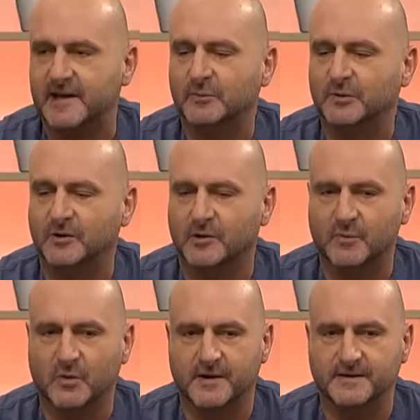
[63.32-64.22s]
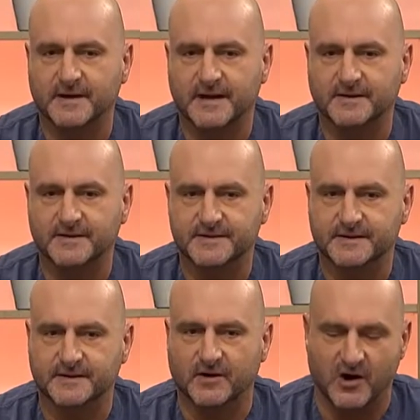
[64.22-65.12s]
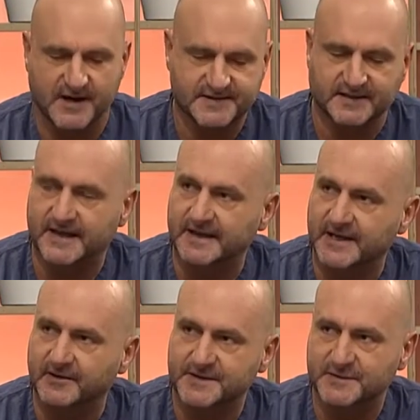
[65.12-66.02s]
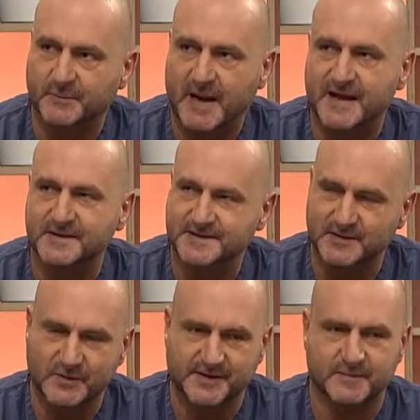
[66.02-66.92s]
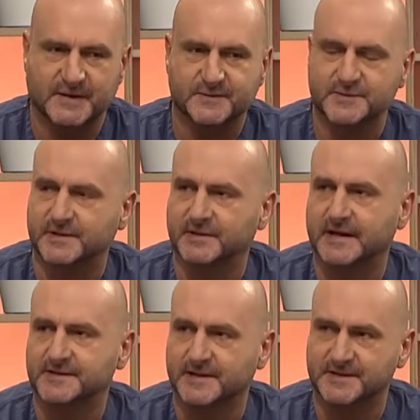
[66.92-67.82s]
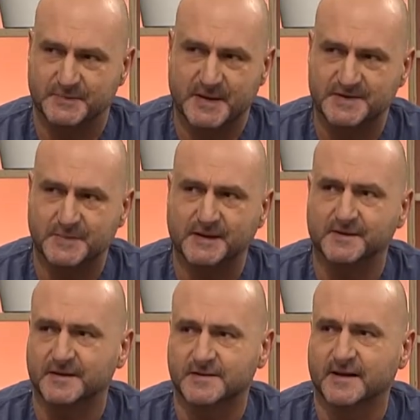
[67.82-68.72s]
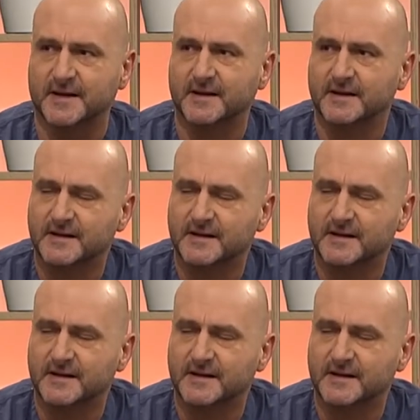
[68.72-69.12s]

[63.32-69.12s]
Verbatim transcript: the animal a lot more and and isolate areas of pain, see where their muscles are reacting and spasming and things like that.